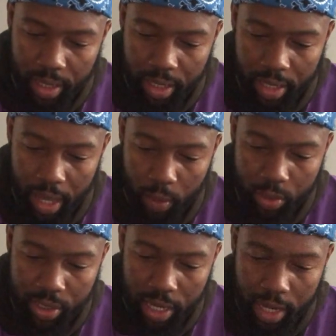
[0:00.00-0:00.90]
And Yahweh
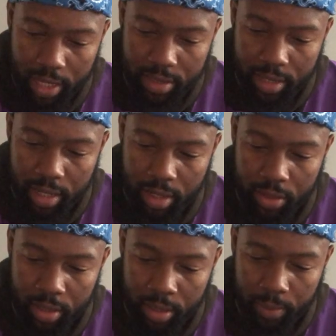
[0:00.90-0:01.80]
Shah said
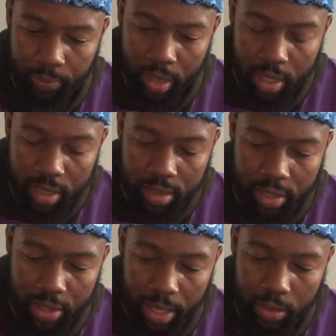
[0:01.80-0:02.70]
unto him,
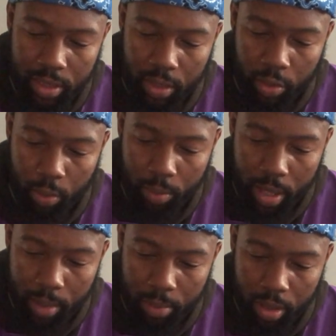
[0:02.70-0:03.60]
See thou tell no
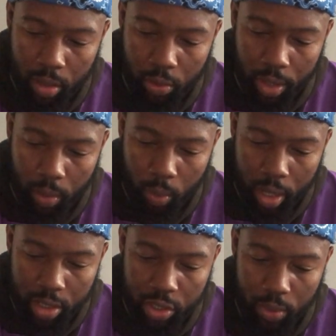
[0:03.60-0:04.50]
man, but go thy
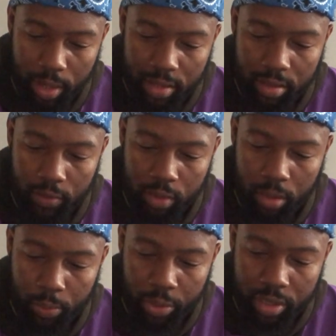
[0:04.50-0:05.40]
way, show thyself to
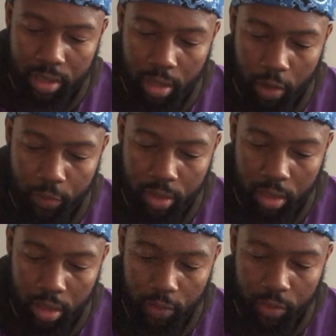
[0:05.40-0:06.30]
the priest, and offer the
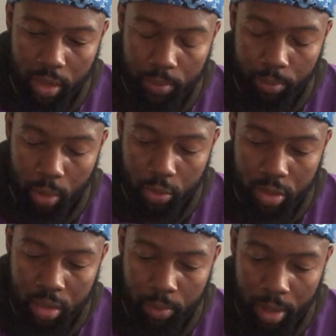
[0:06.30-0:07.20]
gift that
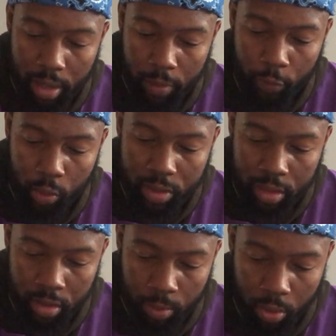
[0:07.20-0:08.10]
Moses commanded for a
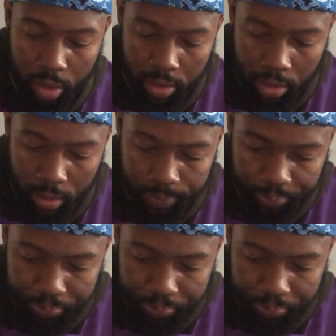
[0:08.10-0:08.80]
testimony unto them.